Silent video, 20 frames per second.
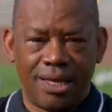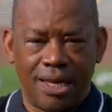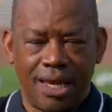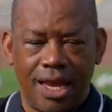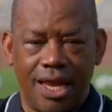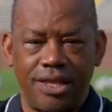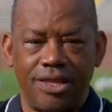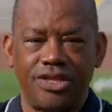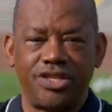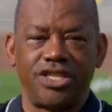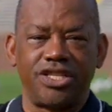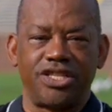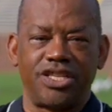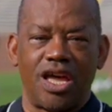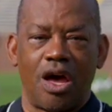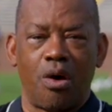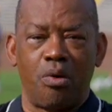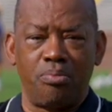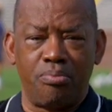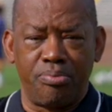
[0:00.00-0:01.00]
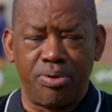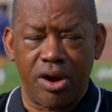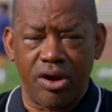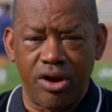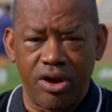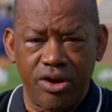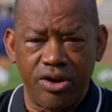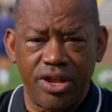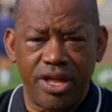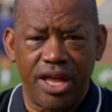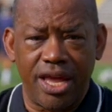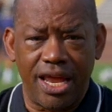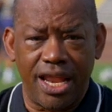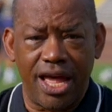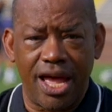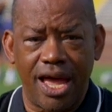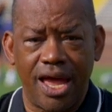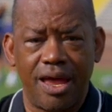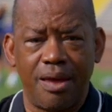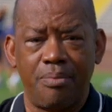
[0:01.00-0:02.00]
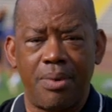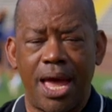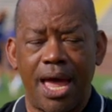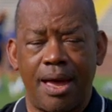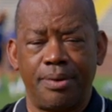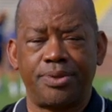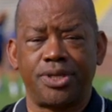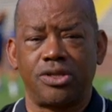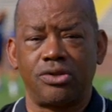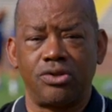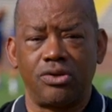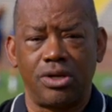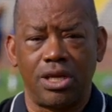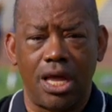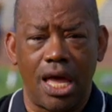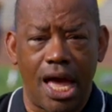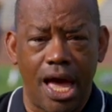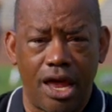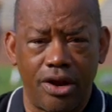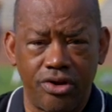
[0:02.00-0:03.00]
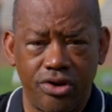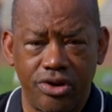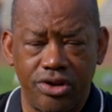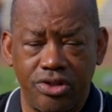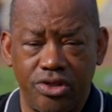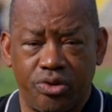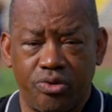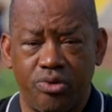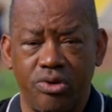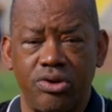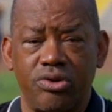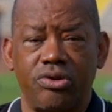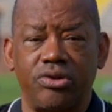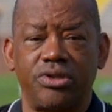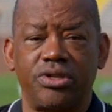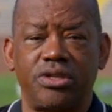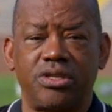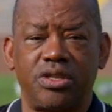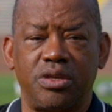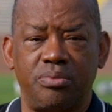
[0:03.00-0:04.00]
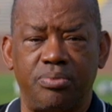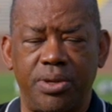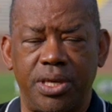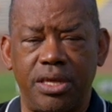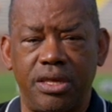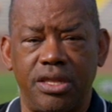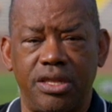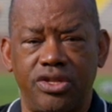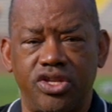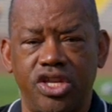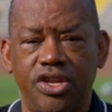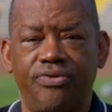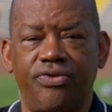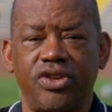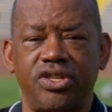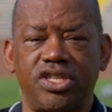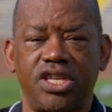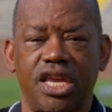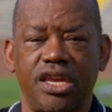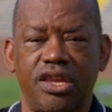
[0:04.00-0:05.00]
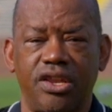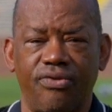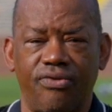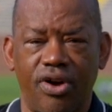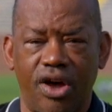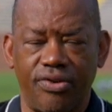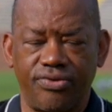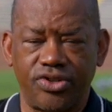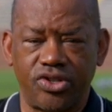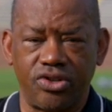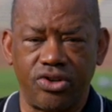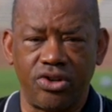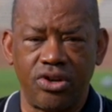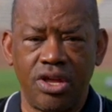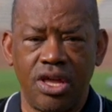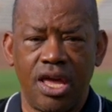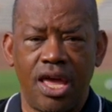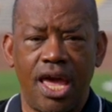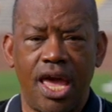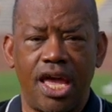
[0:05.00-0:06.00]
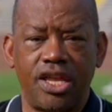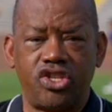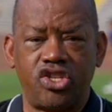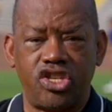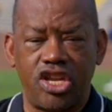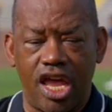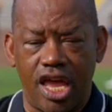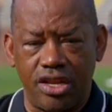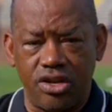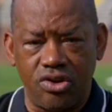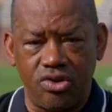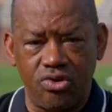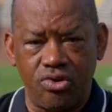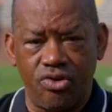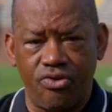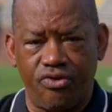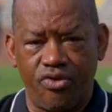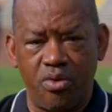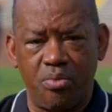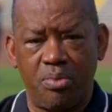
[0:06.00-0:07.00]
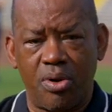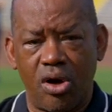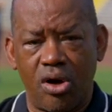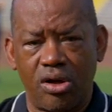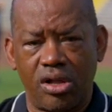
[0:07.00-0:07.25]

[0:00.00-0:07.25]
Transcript: Hey, this is Alton Byrd, and I am absolutely honored and thrilled to be the Chief Executive Officer at Chattanooga Football